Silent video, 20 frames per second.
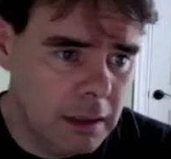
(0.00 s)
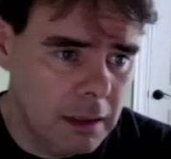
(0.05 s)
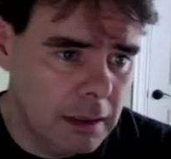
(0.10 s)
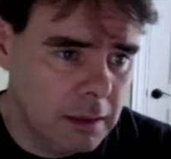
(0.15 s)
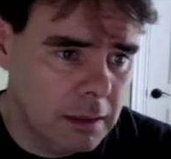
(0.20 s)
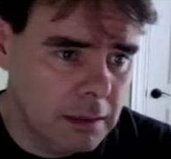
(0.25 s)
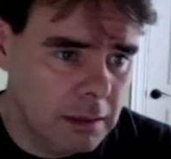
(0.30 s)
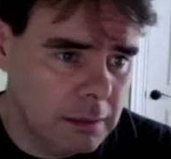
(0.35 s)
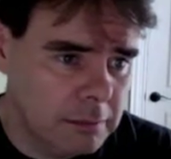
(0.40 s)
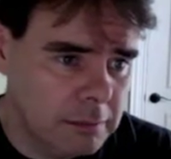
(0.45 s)

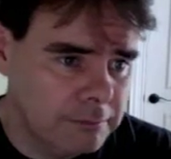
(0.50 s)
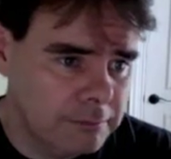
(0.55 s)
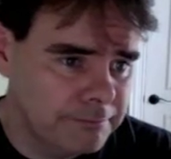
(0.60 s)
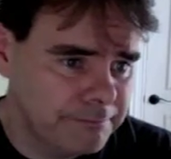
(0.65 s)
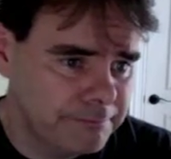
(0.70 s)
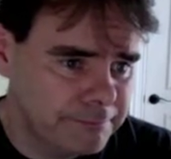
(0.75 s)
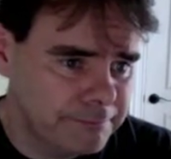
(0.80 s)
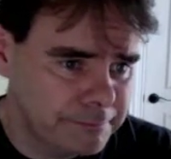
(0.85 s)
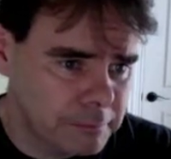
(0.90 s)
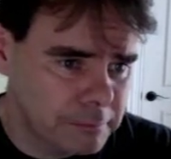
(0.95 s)
I'm
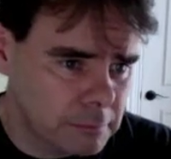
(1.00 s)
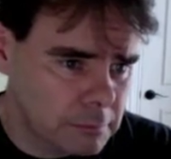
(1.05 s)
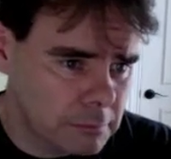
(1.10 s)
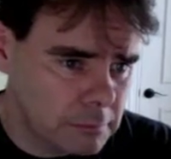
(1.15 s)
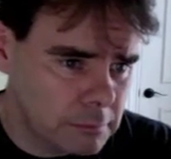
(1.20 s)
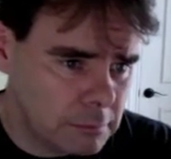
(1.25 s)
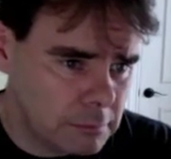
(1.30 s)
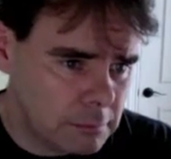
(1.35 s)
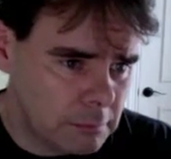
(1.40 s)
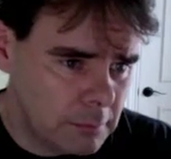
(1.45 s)

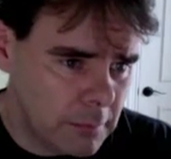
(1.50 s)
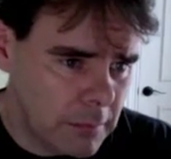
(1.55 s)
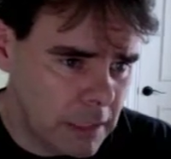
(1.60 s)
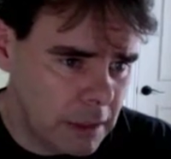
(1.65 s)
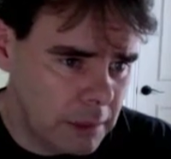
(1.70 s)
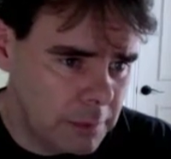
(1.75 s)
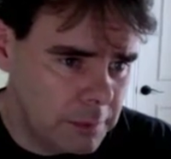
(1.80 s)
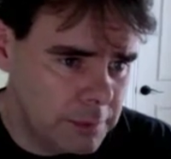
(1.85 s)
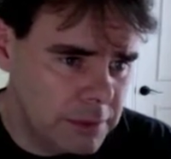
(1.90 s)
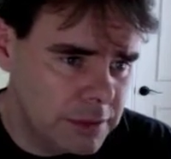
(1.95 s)

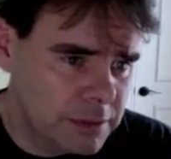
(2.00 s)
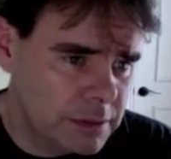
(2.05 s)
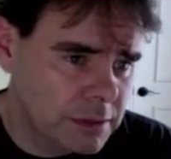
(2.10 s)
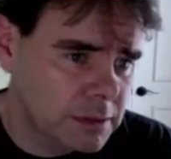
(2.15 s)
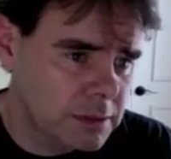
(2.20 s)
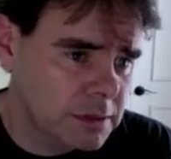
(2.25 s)
just